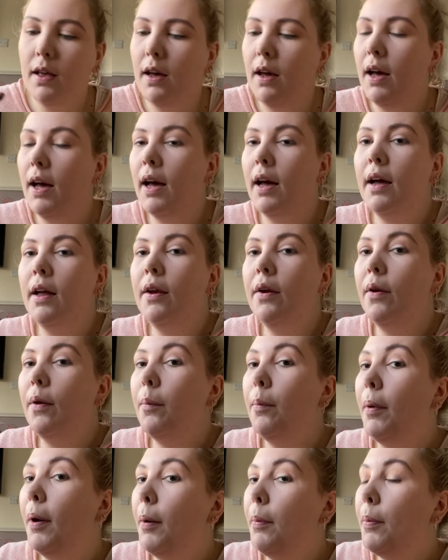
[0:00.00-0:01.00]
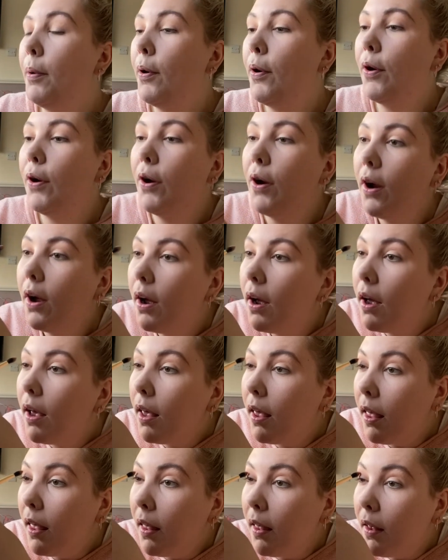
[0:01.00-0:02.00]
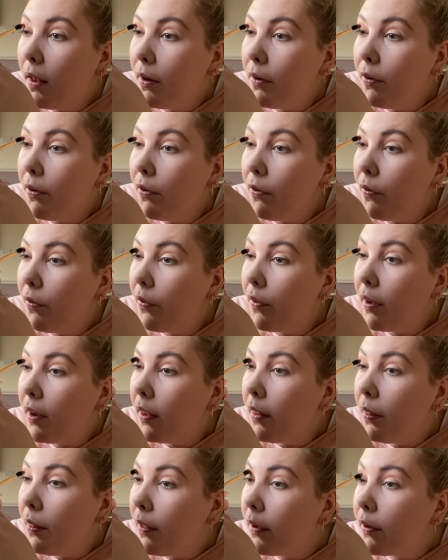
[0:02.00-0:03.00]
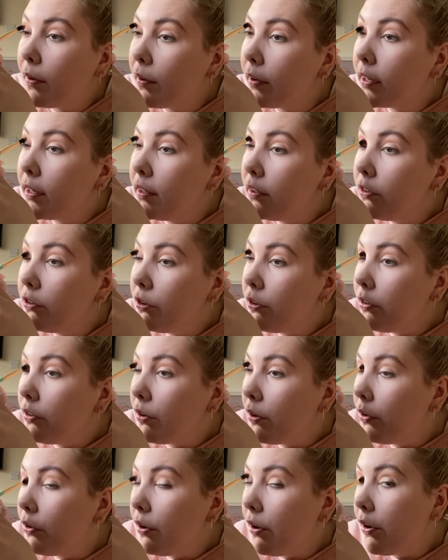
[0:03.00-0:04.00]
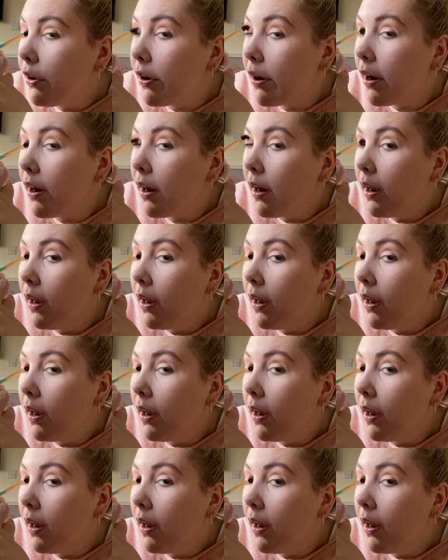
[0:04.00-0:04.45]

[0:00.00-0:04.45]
and pop her just in the crease, just under